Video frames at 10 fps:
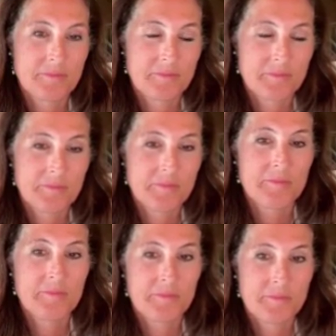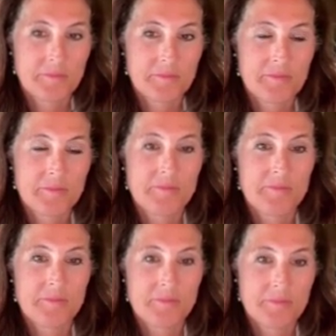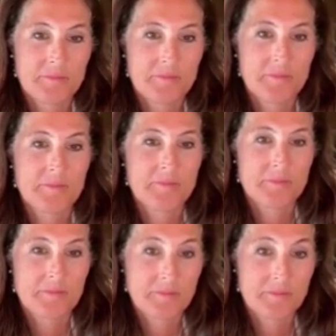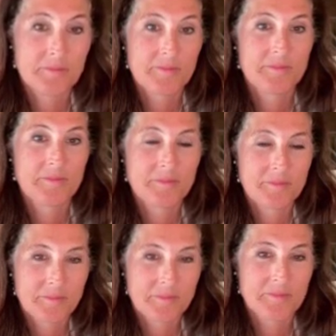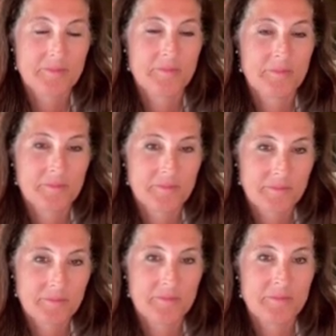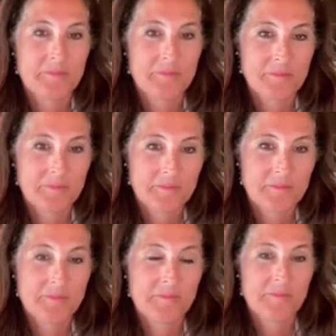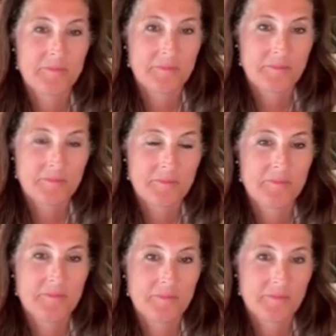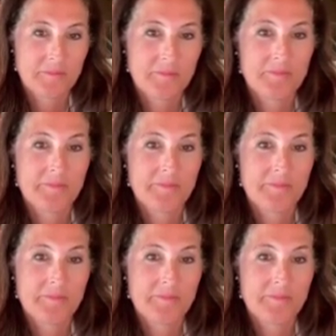The person shown says nothing.